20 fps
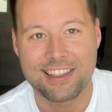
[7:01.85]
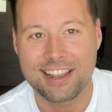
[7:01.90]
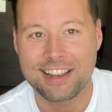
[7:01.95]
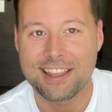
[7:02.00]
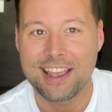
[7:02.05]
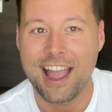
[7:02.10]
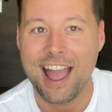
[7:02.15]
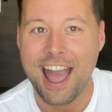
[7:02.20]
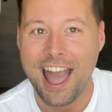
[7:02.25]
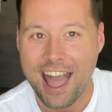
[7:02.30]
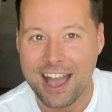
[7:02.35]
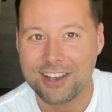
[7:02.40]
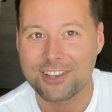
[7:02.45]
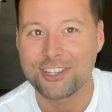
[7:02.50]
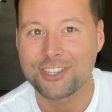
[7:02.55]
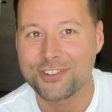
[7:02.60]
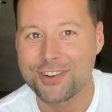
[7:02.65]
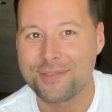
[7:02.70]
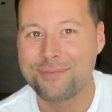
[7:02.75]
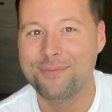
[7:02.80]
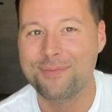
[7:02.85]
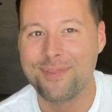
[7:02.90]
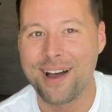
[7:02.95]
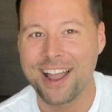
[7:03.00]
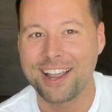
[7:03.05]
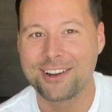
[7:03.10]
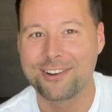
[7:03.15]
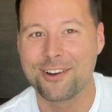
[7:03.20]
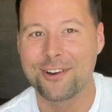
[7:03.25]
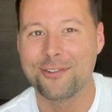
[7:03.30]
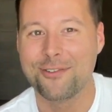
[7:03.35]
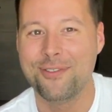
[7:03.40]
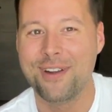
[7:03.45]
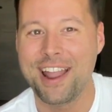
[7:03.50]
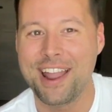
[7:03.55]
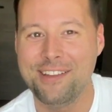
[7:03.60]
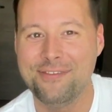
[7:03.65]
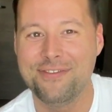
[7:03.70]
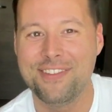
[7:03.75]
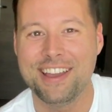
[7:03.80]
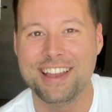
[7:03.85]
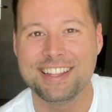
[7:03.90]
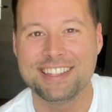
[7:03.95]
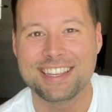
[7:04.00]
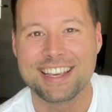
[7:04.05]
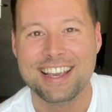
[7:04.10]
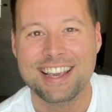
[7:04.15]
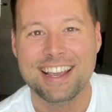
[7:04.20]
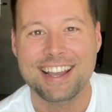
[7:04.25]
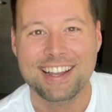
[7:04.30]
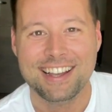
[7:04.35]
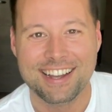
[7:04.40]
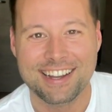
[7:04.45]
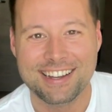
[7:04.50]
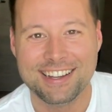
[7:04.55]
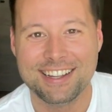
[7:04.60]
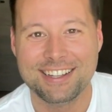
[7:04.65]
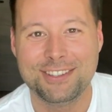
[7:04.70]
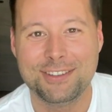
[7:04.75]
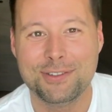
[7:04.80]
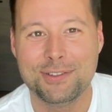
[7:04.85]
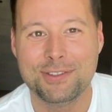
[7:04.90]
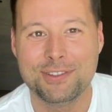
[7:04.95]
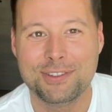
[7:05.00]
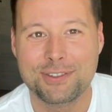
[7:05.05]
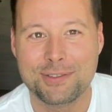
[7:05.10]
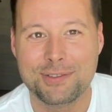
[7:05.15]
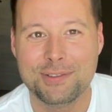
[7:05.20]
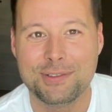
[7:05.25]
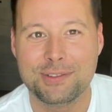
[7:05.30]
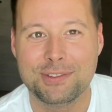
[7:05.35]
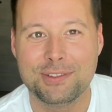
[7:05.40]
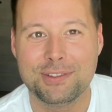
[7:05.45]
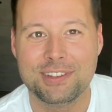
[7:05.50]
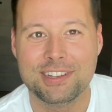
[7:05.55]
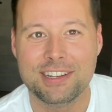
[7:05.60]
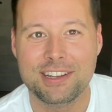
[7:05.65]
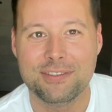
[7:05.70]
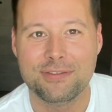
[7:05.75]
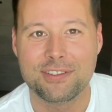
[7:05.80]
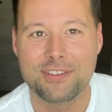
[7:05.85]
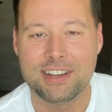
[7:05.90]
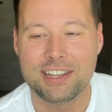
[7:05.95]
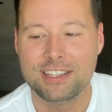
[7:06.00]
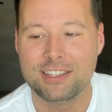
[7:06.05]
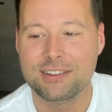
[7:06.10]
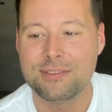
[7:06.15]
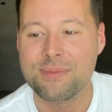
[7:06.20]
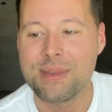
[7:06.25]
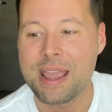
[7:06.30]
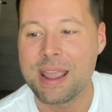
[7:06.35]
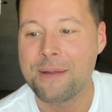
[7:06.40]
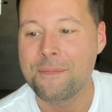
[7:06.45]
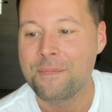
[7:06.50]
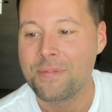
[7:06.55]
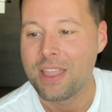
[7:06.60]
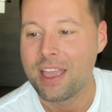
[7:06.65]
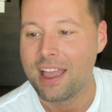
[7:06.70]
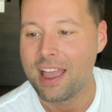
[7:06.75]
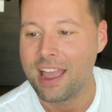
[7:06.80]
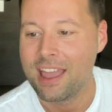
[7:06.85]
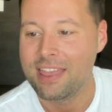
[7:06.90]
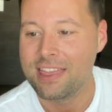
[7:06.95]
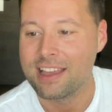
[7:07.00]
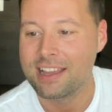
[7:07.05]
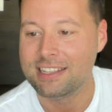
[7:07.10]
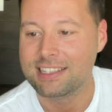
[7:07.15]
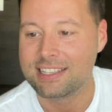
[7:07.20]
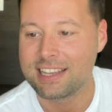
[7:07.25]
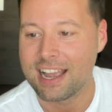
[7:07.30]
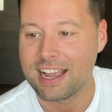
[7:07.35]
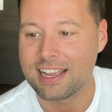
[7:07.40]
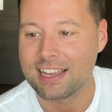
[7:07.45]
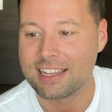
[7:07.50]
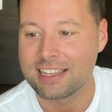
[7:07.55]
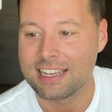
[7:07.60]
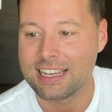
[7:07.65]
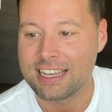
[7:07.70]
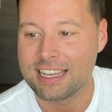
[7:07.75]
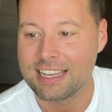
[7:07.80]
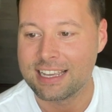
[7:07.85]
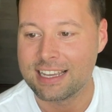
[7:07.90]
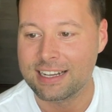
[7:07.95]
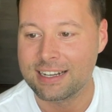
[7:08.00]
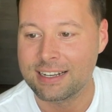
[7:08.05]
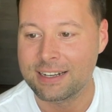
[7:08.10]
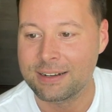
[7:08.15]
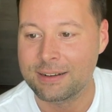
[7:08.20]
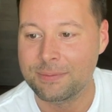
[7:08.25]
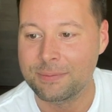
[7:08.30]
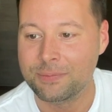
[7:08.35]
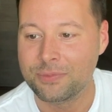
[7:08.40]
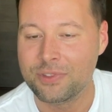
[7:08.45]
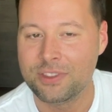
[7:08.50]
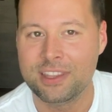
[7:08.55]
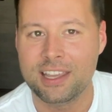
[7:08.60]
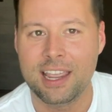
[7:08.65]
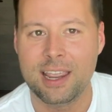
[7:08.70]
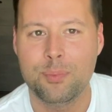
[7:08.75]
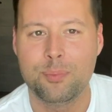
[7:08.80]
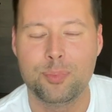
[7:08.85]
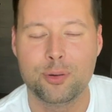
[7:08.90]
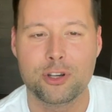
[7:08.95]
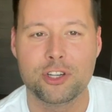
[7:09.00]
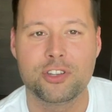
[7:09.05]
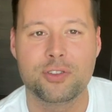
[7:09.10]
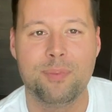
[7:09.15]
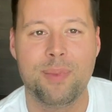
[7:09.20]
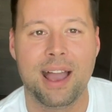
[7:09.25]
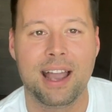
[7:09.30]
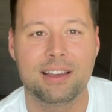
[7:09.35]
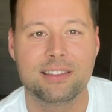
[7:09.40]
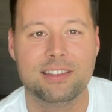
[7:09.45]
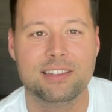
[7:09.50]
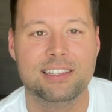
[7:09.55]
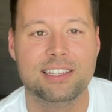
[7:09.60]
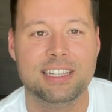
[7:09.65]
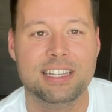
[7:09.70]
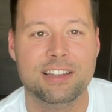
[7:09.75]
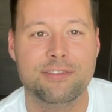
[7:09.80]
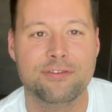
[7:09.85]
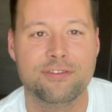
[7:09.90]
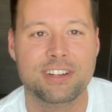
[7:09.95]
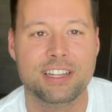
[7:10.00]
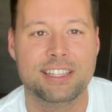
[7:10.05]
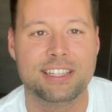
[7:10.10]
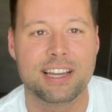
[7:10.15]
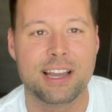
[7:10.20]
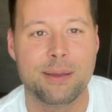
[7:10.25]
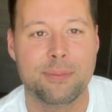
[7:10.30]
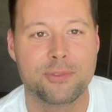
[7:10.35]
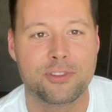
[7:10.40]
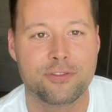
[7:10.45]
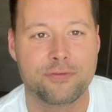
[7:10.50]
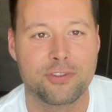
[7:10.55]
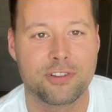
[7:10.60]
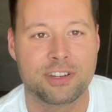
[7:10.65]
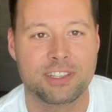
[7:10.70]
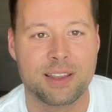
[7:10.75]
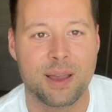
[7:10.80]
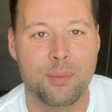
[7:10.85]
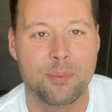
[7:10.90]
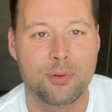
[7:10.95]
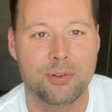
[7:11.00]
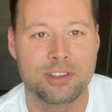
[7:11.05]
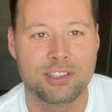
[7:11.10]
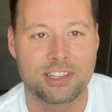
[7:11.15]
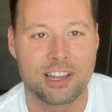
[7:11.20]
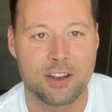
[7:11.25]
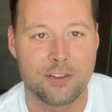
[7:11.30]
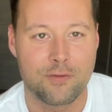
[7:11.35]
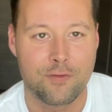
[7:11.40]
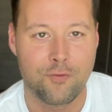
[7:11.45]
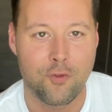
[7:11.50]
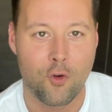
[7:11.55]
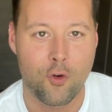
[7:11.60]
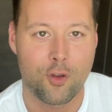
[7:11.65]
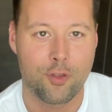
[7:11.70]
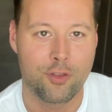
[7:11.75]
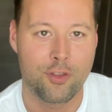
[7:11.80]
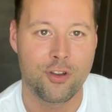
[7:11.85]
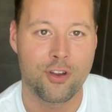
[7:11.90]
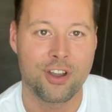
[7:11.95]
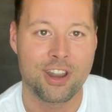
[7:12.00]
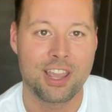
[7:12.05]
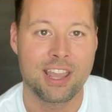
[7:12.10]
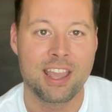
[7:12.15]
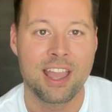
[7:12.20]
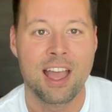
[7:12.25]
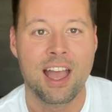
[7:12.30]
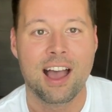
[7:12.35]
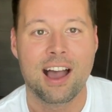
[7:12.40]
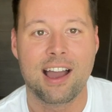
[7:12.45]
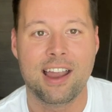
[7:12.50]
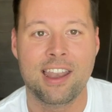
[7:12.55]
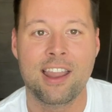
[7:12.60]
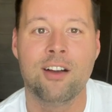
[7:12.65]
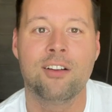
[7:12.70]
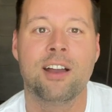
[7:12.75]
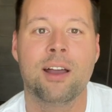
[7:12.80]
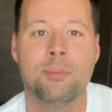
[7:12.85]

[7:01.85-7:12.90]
they extra microwave it to deliver it to me. And then secondly, they pushed back the delivery time. So for example, instead of 4:30, I now get